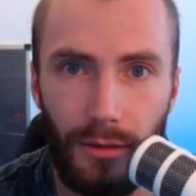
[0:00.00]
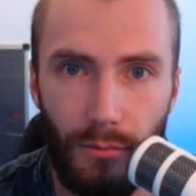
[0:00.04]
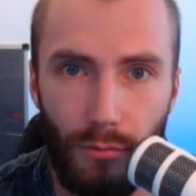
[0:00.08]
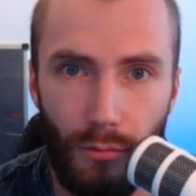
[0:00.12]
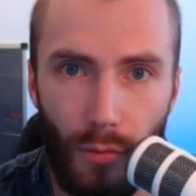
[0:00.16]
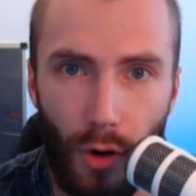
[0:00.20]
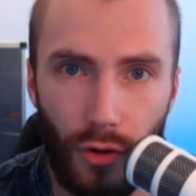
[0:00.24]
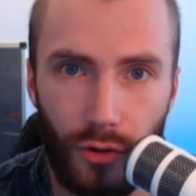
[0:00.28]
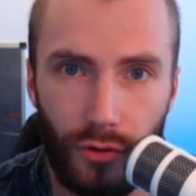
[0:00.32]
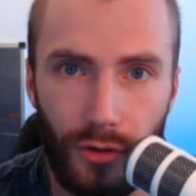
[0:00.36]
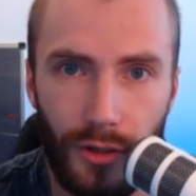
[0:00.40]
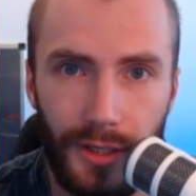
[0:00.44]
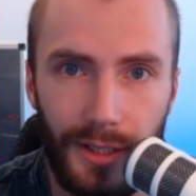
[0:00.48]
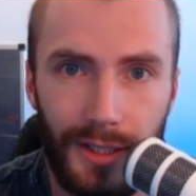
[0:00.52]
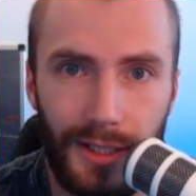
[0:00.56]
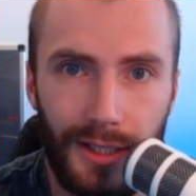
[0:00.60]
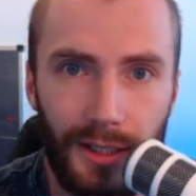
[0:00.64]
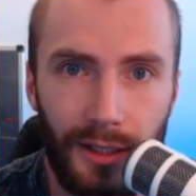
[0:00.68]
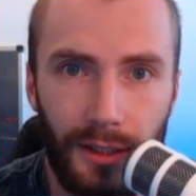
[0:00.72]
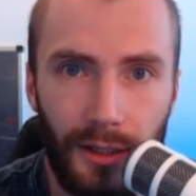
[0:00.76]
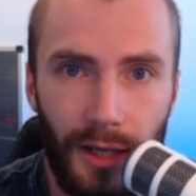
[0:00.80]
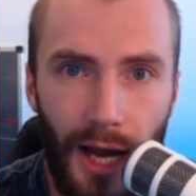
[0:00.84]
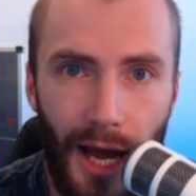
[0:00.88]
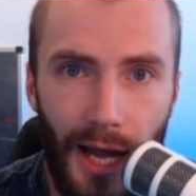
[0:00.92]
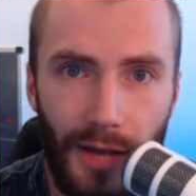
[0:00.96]
moderate,
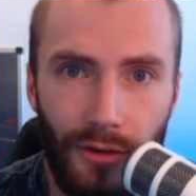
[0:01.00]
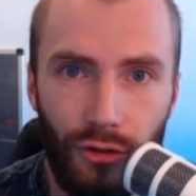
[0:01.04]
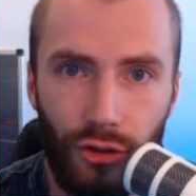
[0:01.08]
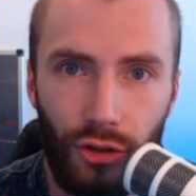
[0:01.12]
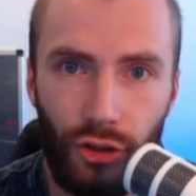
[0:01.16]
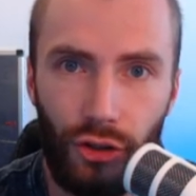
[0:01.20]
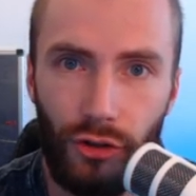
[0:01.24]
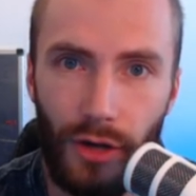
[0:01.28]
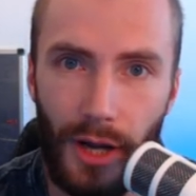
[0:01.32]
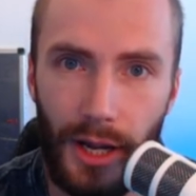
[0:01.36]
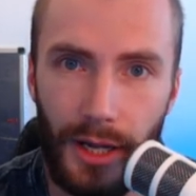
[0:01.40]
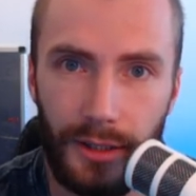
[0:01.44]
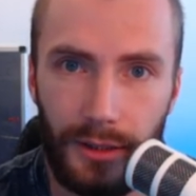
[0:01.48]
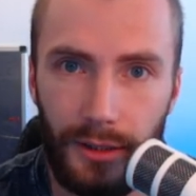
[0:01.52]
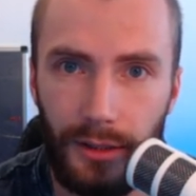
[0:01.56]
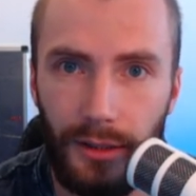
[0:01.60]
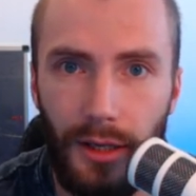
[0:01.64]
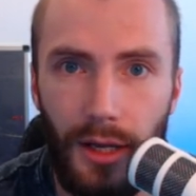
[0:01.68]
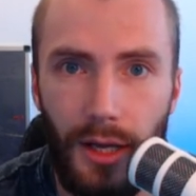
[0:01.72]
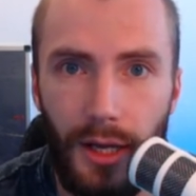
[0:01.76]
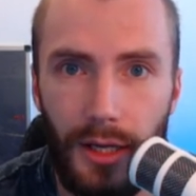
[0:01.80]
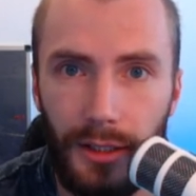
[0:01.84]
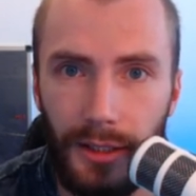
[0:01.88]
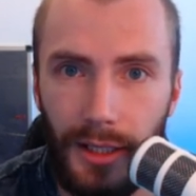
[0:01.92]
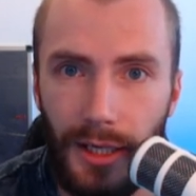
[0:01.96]
and strict.
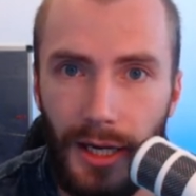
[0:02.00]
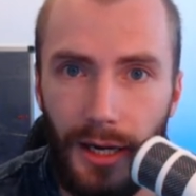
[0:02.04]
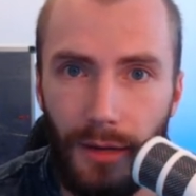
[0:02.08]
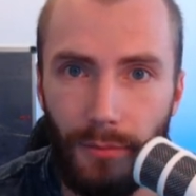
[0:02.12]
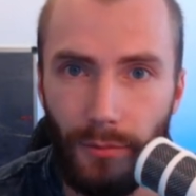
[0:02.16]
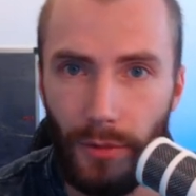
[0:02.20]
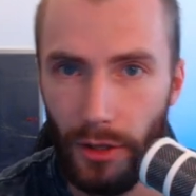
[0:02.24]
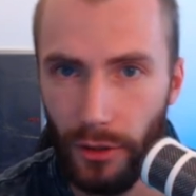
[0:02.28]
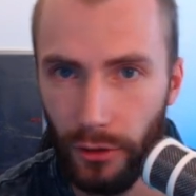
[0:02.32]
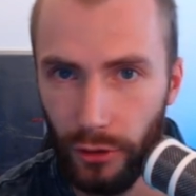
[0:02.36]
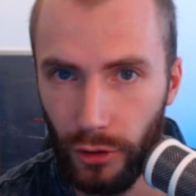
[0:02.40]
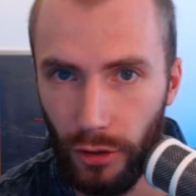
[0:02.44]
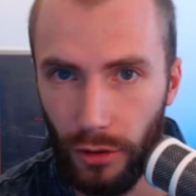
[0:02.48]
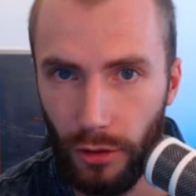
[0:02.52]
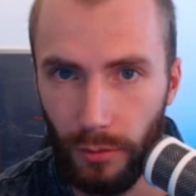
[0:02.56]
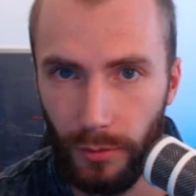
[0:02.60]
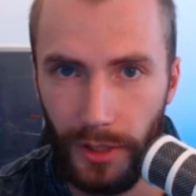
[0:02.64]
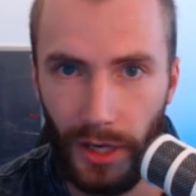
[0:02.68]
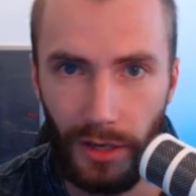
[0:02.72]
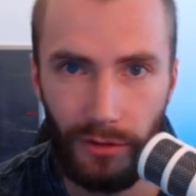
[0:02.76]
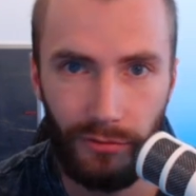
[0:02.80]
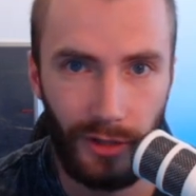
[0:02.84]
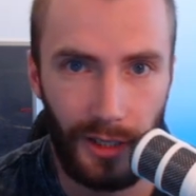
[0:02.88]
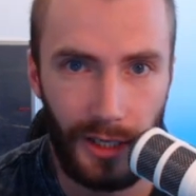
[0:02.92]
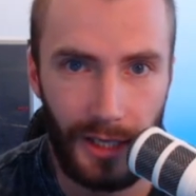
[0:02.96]
Um, and the two that we
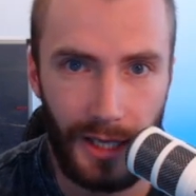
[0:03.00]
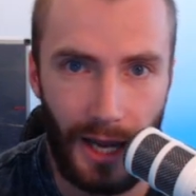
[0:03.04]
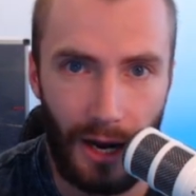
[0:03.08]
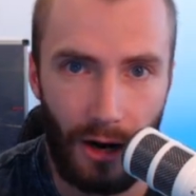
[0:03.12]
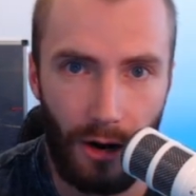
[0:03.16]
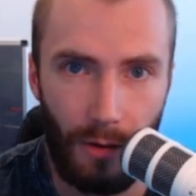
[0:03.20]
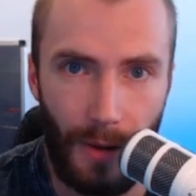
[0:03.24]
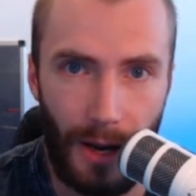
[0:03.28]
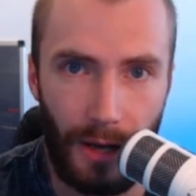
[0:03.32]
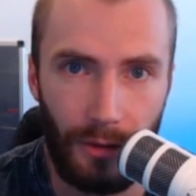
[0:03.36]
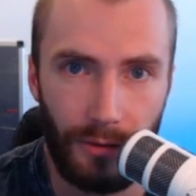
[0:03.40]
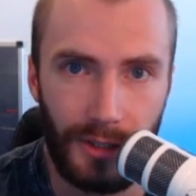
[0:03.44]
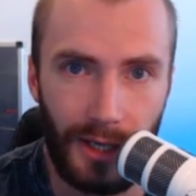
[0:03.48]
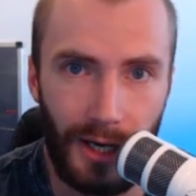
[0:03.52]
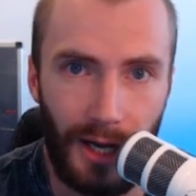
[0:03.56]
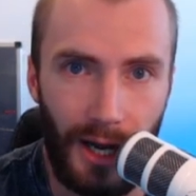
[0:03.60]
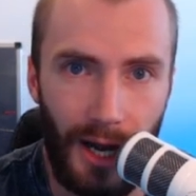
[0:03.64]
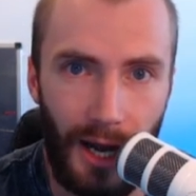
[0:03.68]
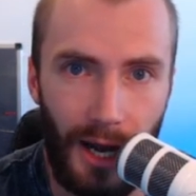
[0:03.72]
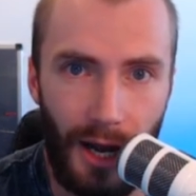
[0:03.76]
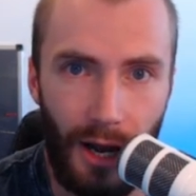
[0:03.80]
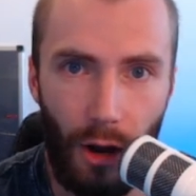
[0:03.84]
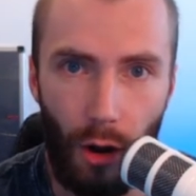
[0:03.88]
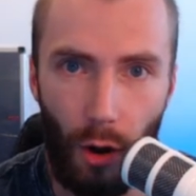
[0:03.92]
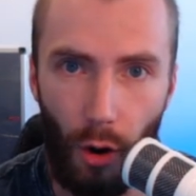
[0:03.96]
don't really care about
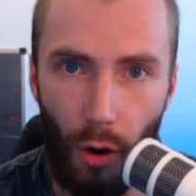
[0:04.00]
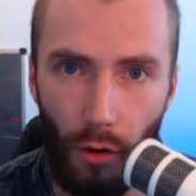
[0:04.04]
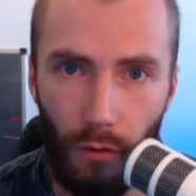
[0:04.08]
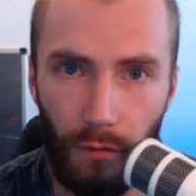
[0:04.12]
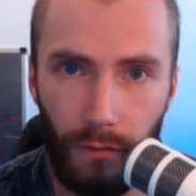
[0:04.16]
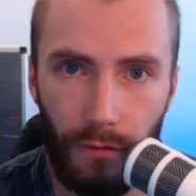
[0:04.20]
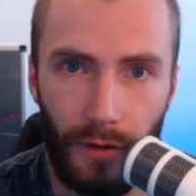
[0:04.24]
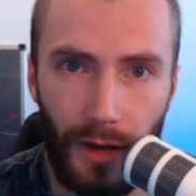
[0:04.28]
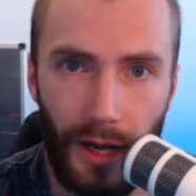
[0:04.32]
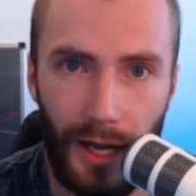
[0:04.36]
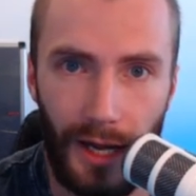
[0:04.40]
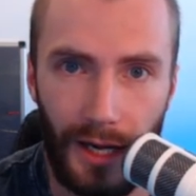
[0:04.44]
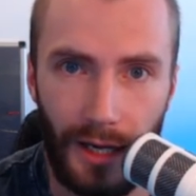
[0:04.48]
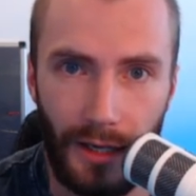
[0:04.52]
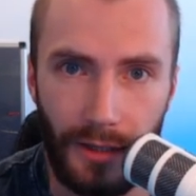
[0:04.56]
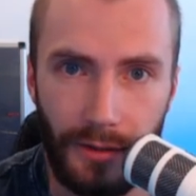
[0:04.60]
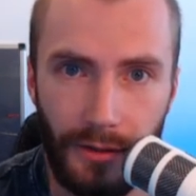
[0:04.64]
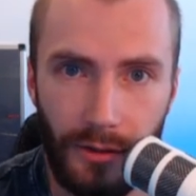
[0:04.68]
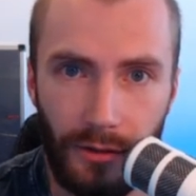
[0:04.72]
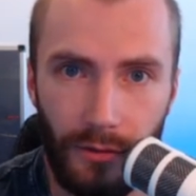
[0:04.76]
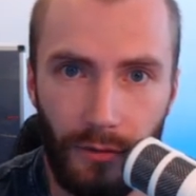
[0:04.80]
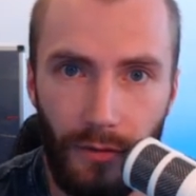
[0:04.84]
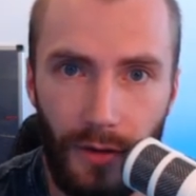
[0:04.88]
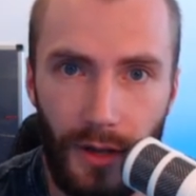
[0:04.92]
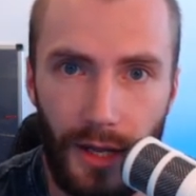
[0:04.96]
are off and
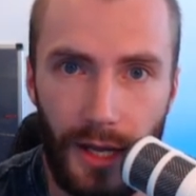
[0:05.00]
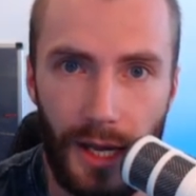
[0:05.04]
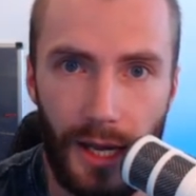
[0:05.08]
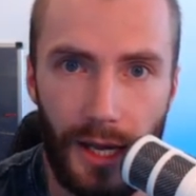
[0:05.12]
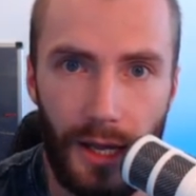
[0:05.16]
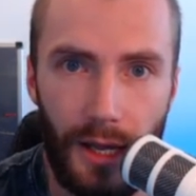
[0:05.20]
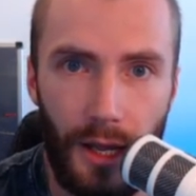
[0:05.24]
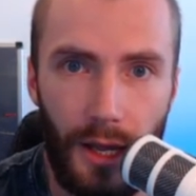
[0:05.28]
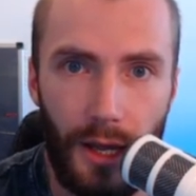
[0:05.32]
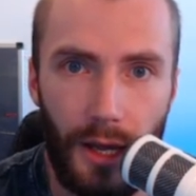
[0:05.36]
severe.